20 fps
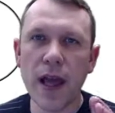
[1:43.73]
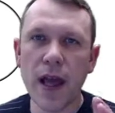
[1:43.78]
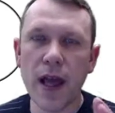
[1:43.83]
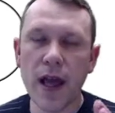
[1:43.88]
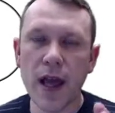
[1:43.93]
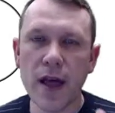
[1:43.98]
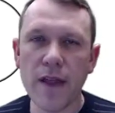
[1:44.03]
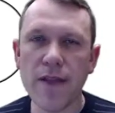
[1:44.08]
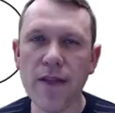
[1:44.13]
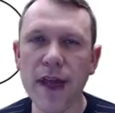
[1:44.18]

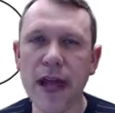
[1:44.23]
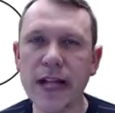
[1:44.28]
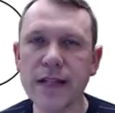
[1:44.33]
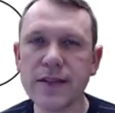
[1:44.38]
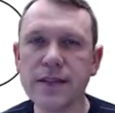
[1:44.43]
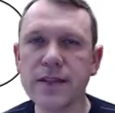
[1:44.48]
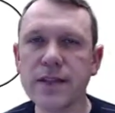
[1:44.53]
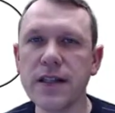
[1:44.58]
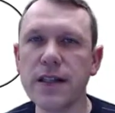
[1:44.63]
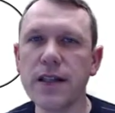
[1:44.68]
Uh,
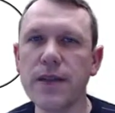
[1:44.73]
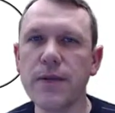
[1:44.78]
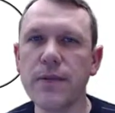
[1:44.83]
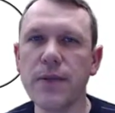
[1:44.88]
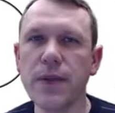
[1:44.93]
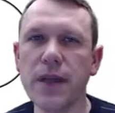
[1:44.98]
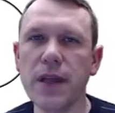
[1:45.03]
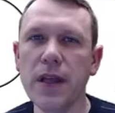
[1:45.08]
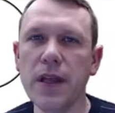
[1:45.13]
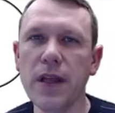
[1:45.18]
that's going to
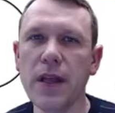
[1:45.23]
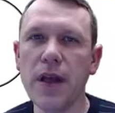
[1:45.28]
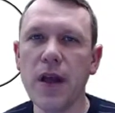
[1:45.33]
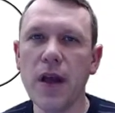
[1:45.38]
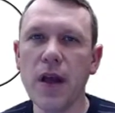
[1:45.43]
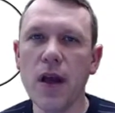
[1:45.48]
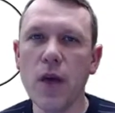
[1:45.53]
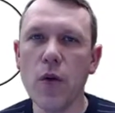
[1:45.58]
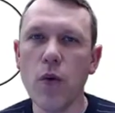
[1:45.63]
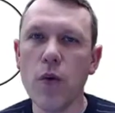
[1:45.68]

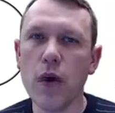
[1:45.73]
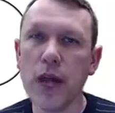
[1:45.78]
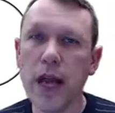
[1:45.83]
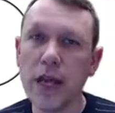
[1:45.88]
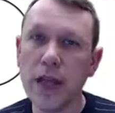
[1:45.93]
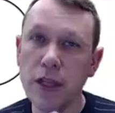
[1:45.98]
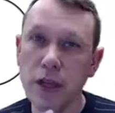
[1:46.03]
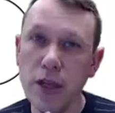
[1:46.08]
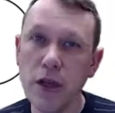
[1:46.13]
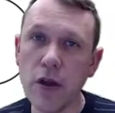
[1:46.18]
be what
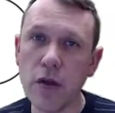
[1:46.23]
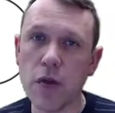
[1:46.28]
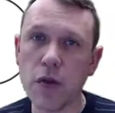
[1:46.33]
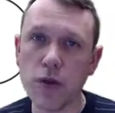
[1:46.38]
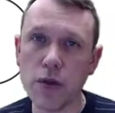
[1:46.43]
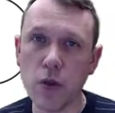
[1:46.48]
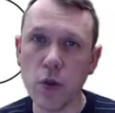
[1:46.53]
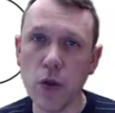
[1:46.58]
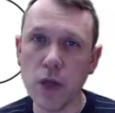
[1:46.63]
I use.